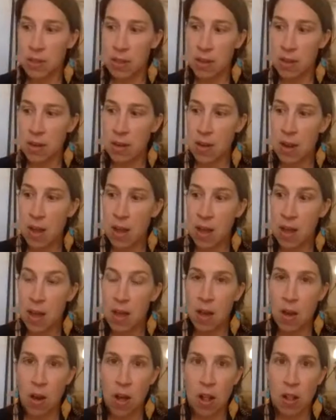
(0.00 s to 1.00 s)
and
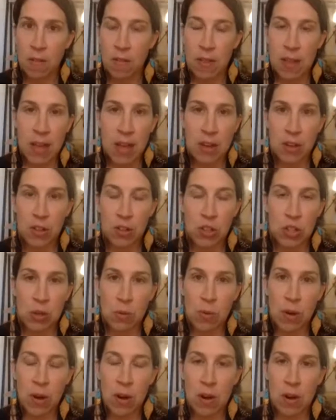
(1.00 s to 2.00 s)
all of the
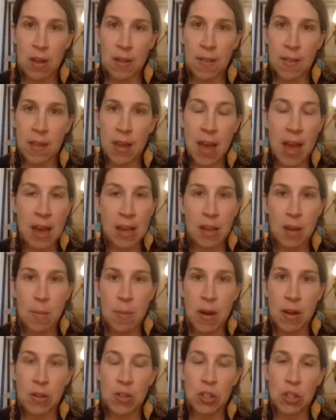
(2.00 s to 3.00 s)
energy work and the
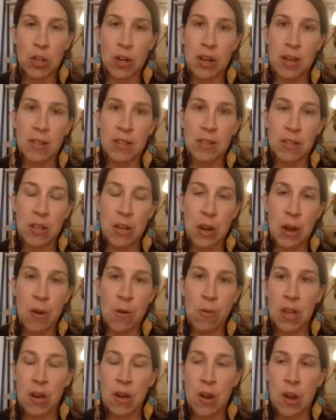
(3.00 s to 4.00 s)
acupuncturists.
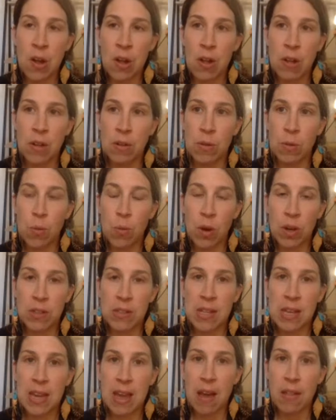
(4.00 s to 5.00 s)
We can all
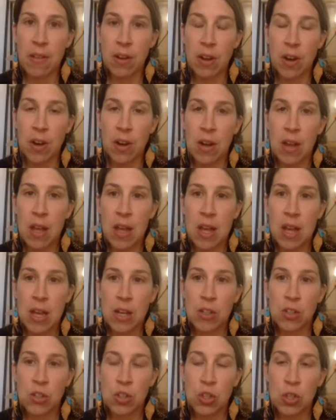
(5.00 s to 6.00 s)
work together
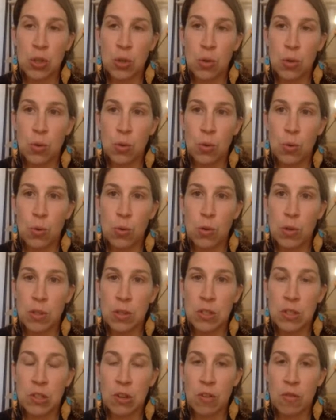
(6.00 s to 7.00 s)

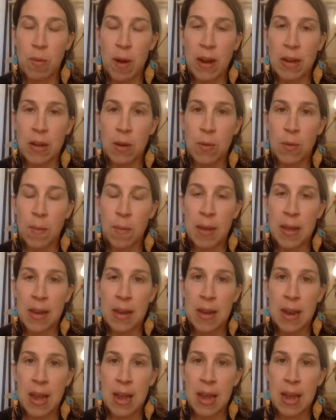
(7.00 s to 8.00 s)
to serve pregnant
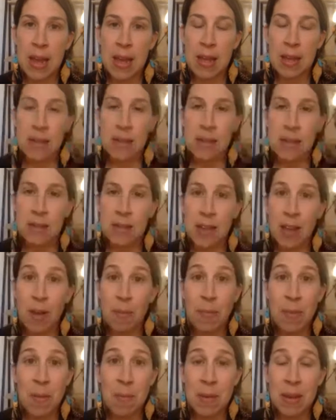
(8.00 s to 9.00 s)
women and
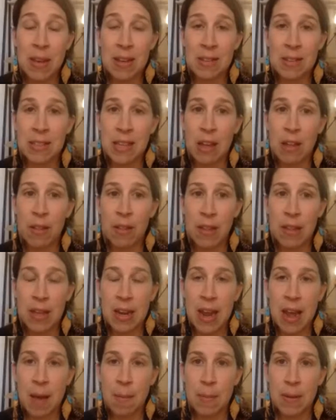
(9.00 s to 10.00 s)
help them be as
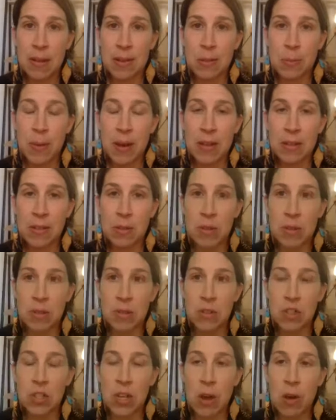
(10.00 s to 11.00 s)
healthy and happy as
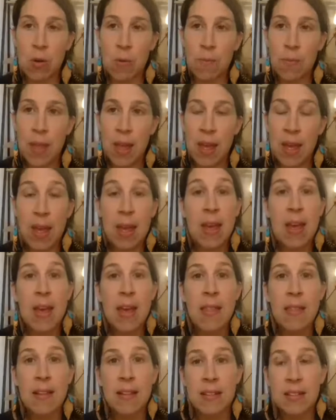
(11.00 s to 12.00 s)
possible. So
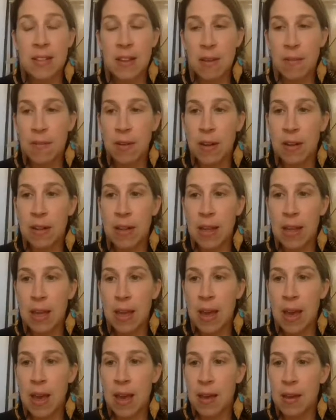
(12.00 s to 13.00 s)
that's definitely